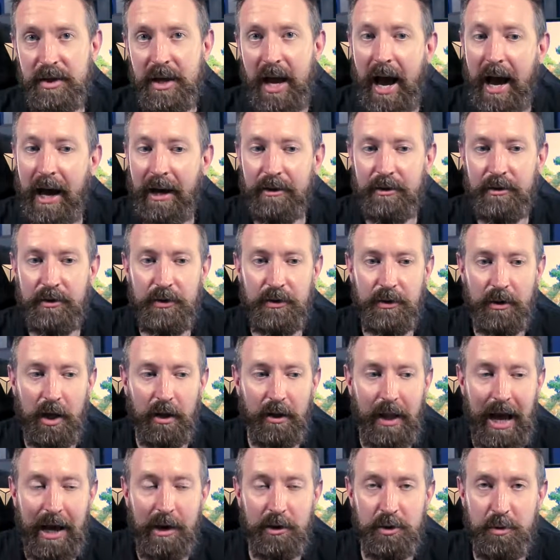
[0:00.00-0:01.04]
that
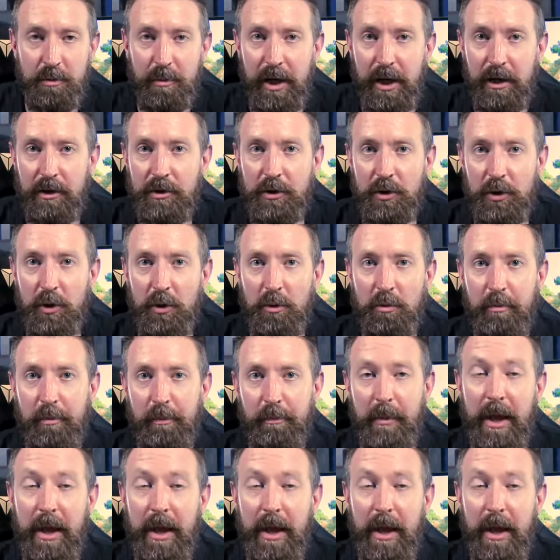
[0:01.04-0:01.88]
allows me to,